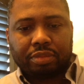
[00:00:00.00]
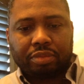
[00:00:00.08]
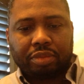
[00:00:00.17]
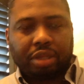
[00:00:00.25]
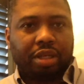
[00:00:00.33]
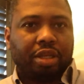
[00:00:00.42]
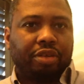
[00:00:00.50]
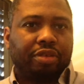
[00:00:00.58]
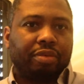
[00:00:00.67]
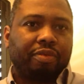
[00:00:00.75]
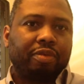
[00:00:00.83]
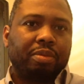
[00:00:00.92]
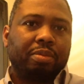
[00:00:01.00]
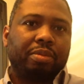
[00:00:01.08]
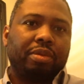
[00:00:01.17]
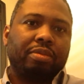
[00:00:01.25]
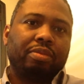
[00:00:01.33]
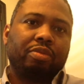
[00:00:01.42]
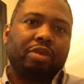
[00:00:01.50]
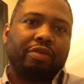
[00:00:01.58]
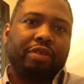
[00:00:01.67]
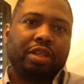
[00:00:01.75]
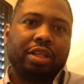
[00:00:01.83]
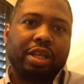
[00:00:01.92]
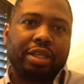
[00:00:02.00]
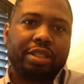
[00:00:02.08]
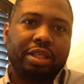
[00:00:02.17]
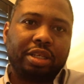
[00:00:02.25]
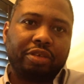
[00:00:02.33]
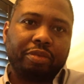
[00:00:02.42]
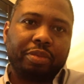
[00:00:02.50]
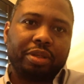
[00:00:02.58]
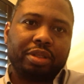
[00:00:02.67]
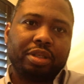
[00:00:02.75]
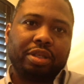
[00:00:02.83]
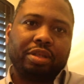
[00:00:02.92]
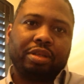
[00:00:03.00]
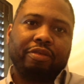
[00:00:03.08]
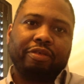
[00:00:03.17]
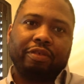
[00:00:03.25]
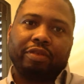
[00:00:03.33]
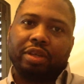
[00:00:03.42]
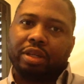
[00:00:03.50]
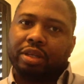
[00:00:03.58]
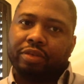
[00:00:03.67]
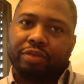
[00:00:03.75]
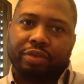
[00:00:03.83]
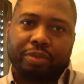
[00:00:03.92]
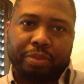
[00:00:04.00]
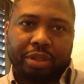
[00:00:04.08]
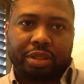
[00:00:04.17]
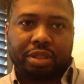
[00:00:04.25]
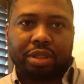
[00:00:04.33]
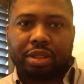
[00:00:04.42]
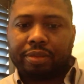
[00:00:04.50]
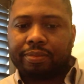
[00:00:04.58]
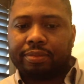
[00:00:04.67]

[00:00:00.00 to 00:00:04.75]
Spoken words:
be in Egypt from roughly the 1900 BC to the 1500s BC.